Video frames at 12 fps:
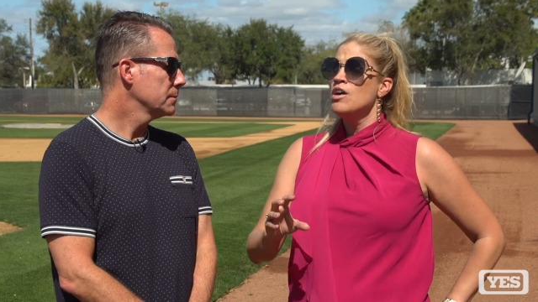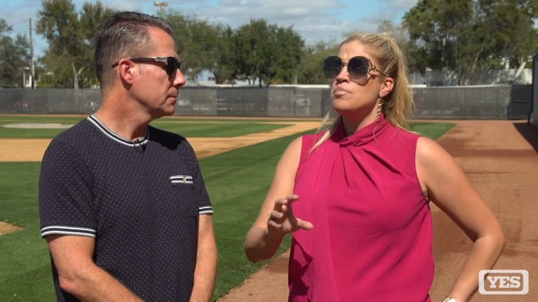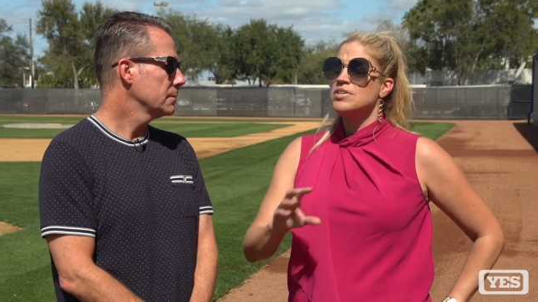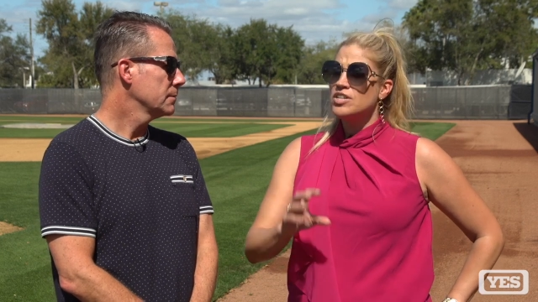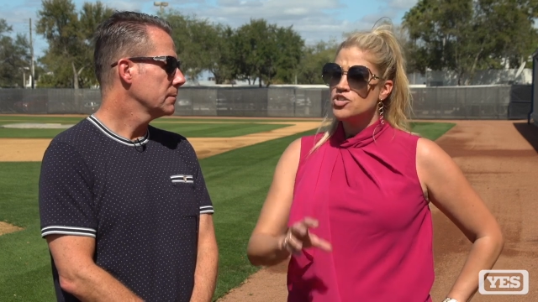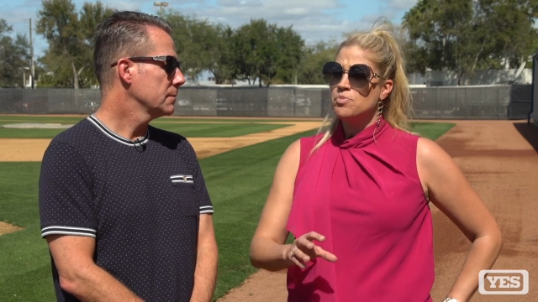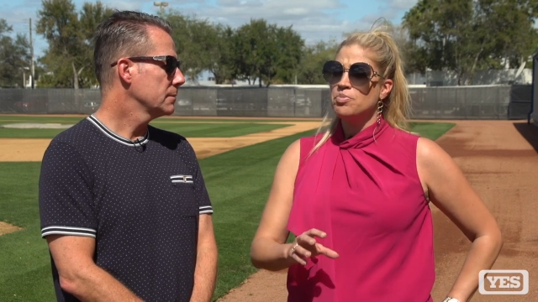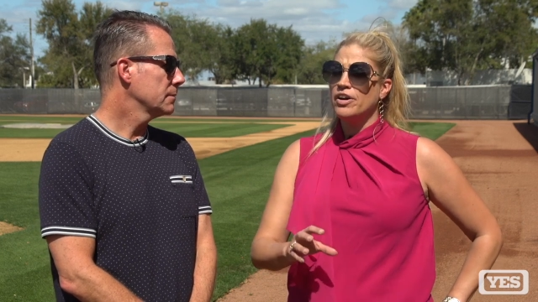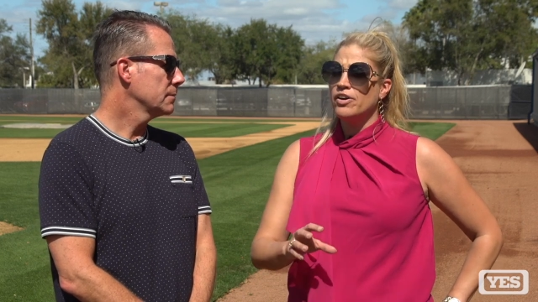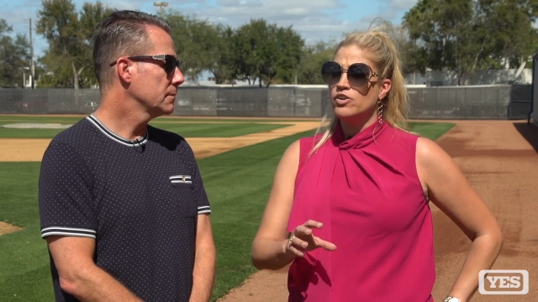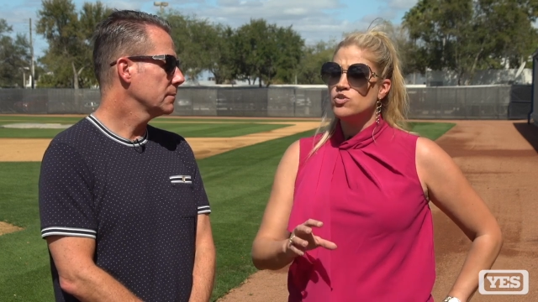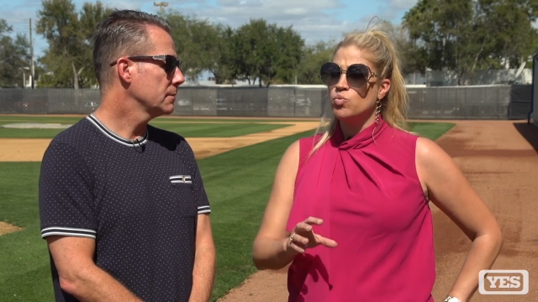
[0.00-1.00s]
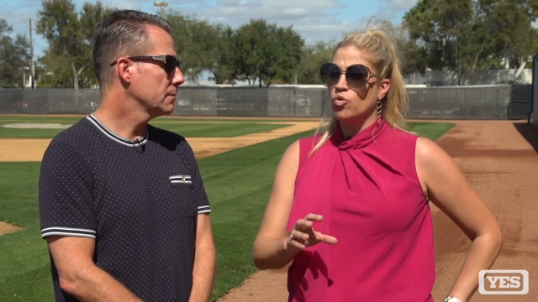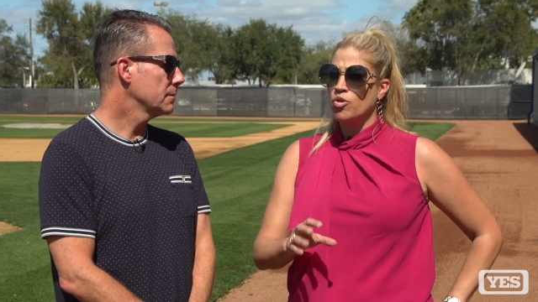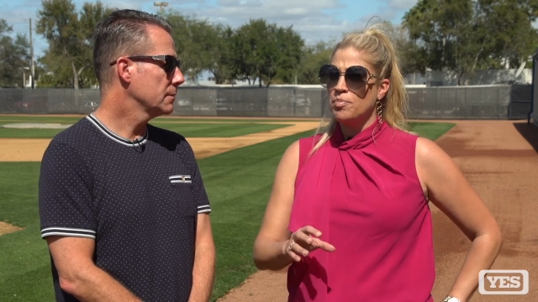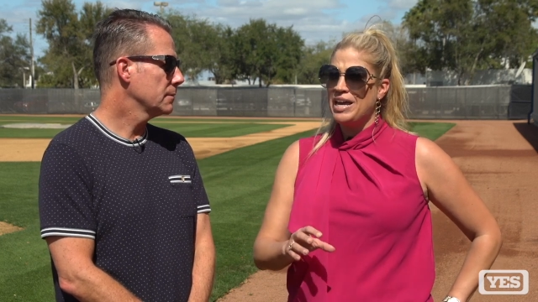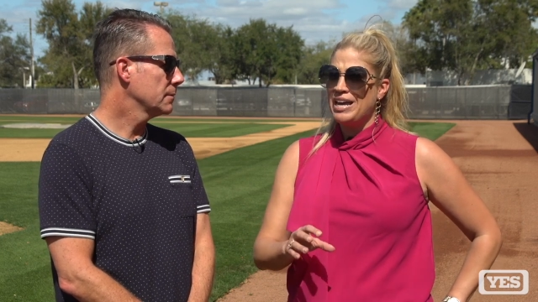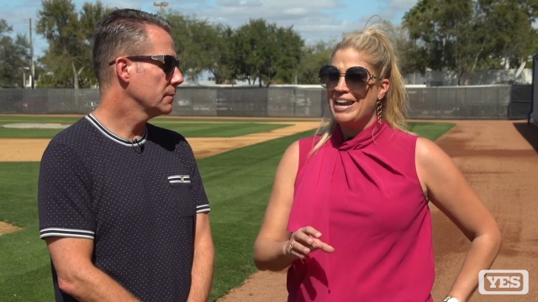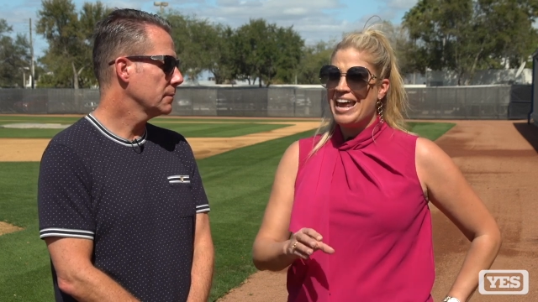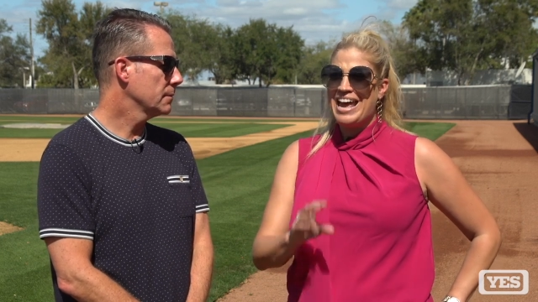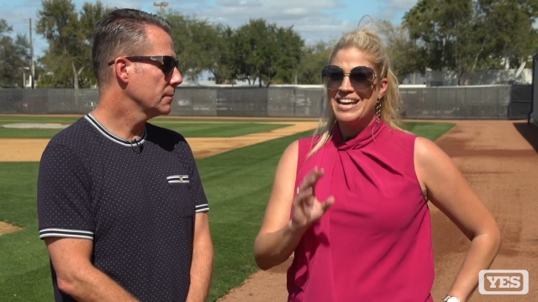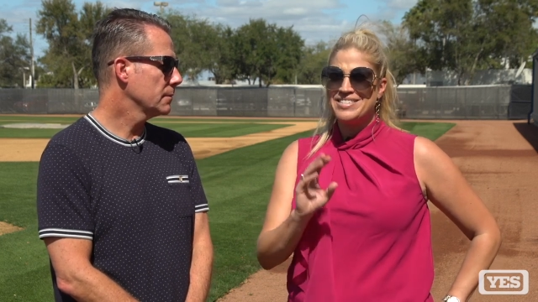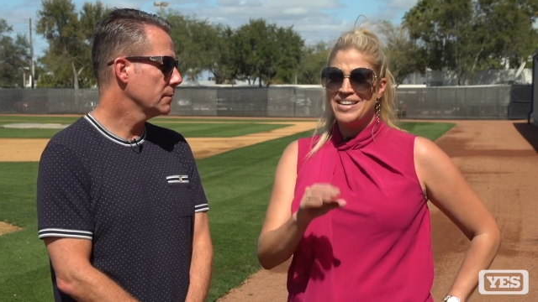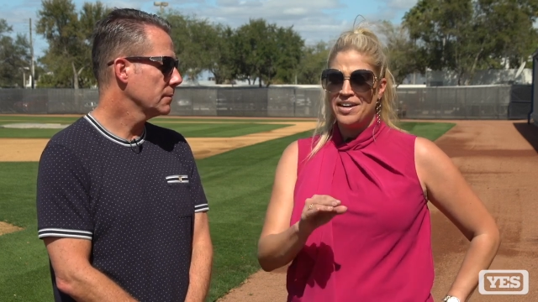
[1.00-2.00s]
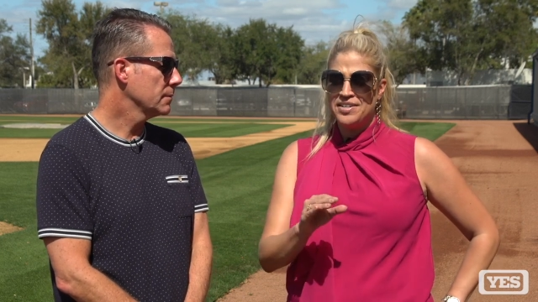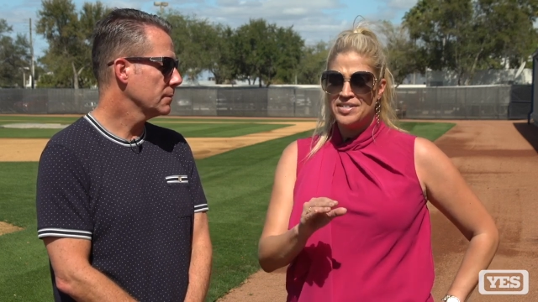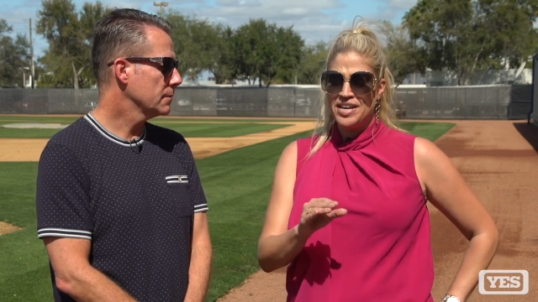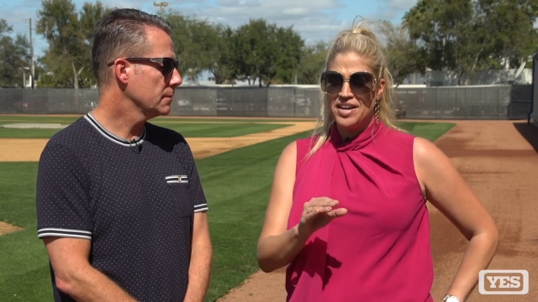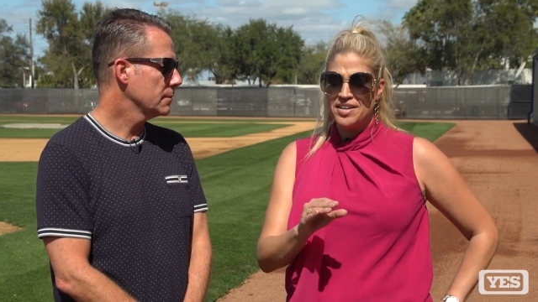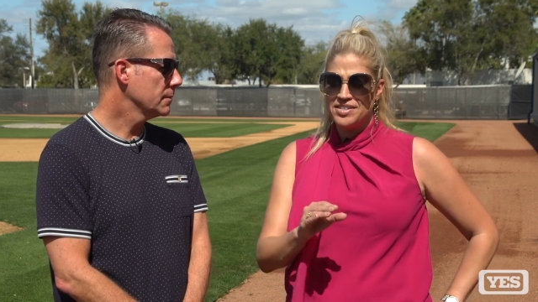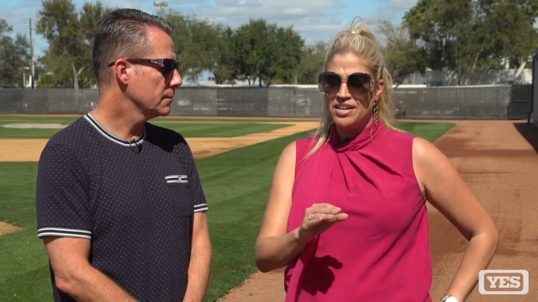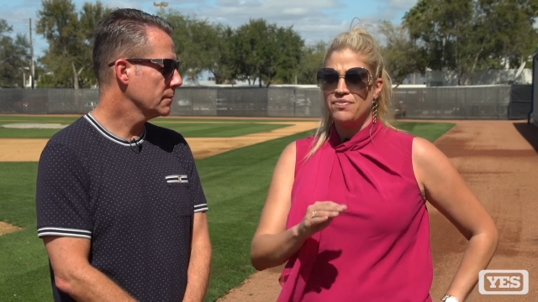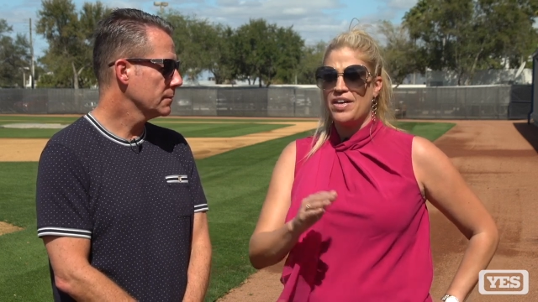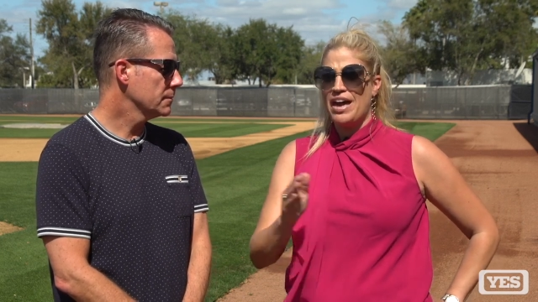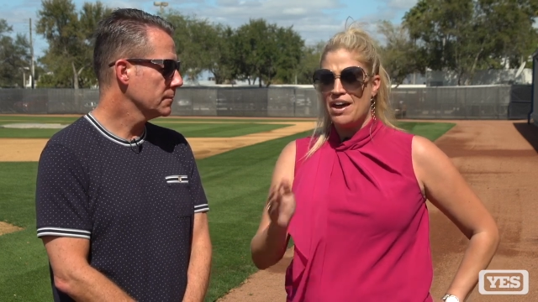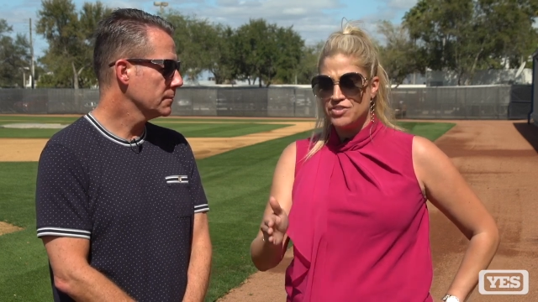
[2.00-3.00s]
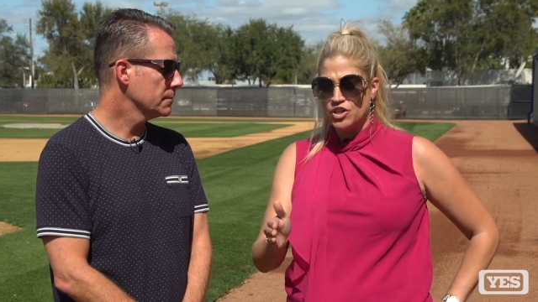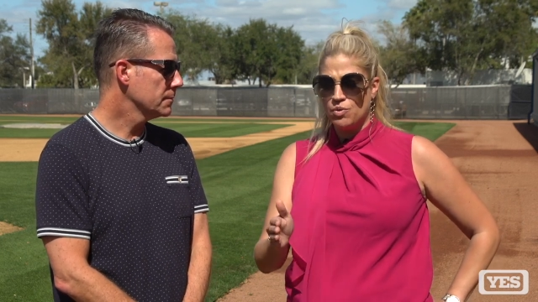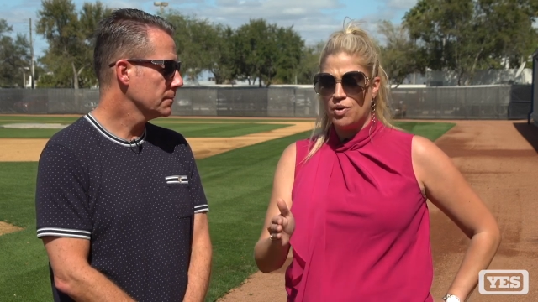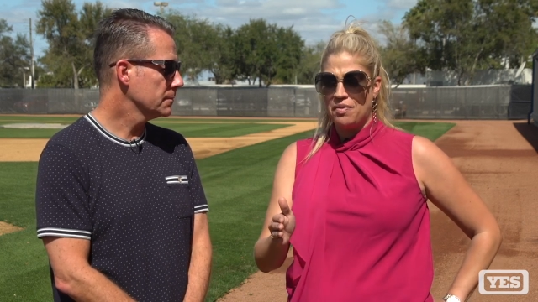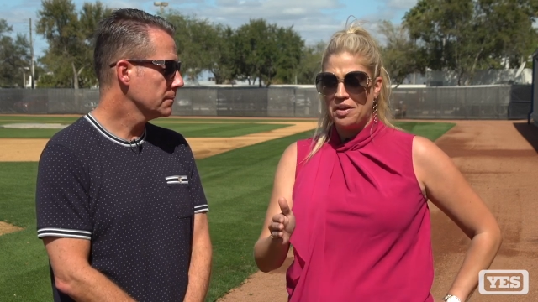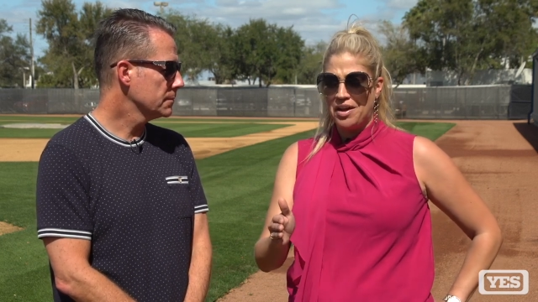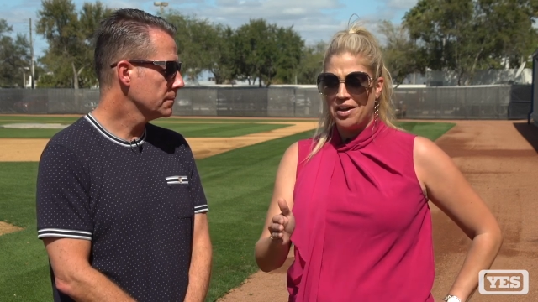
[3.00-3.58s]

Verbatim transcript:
Speaker 1: Position players will remain at 10 days if they have to go on the